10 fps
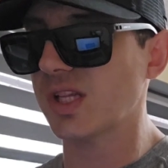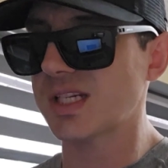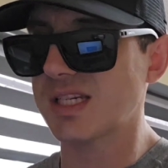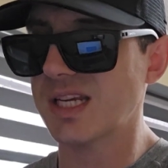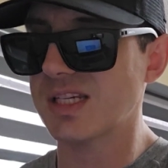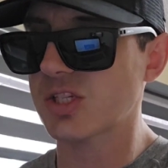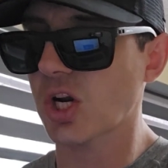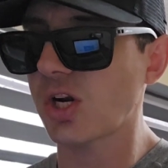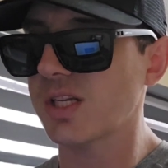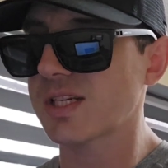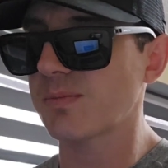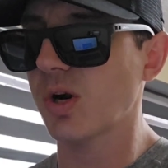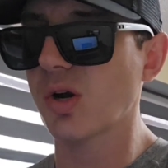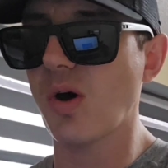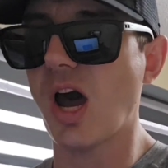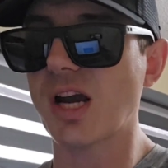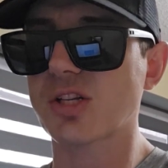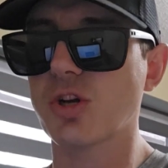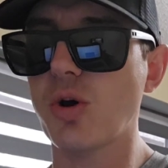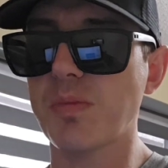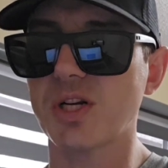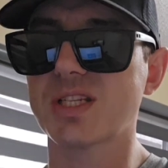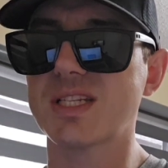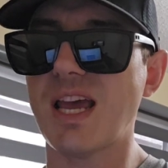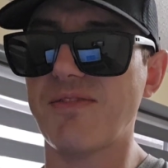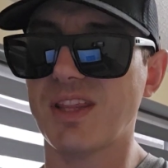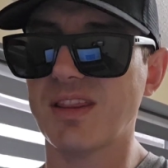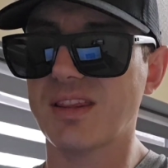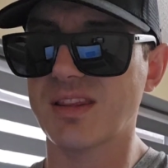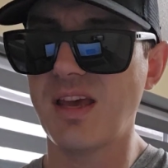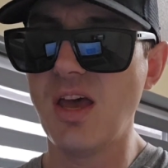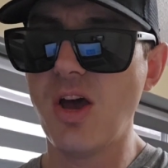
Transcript: listing starting tomorrow, October 7th,